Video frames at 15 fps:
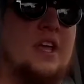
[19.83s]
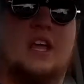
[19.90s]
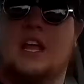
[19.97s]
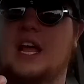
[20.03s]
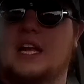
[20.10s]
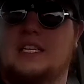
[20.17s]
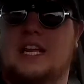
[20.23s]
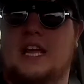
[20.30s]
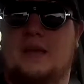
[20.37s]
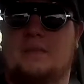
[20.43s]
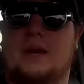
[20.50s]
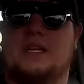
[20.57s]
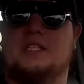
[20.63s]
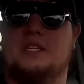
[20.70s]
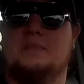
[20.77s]
like taking
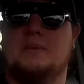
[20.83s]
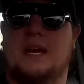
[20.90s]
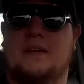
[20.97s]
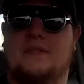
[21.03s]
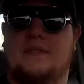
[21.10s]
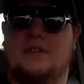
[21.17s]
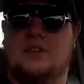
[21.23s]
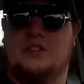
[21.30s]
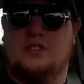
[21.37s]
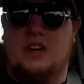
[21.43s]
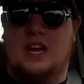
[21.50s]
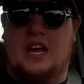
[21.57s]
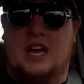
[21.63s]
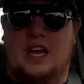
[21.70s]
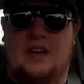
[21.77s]
my Jeep out for a
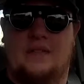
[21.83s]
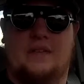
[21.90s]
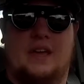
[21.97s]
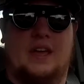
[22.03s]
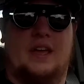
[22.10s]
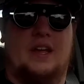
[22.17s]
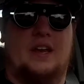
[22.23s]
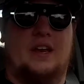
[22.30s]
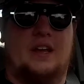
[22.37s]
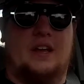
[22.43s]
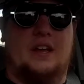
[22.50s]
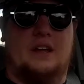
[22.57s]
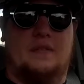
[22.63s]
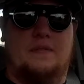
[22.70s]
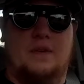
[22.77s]
drive
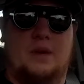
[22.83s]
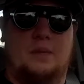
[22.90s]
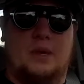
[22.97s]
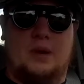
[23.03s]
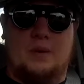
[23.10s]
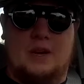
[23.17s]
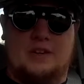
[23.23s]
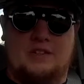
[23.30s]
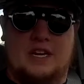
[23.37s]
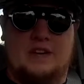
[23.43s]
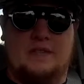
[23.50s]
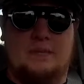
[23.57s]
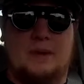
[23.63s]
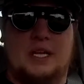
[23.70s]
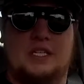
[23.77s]
and filming while
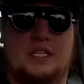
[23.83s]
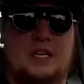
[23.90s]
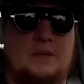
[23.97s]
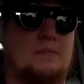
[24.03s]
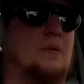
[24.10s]
driving my Jeep.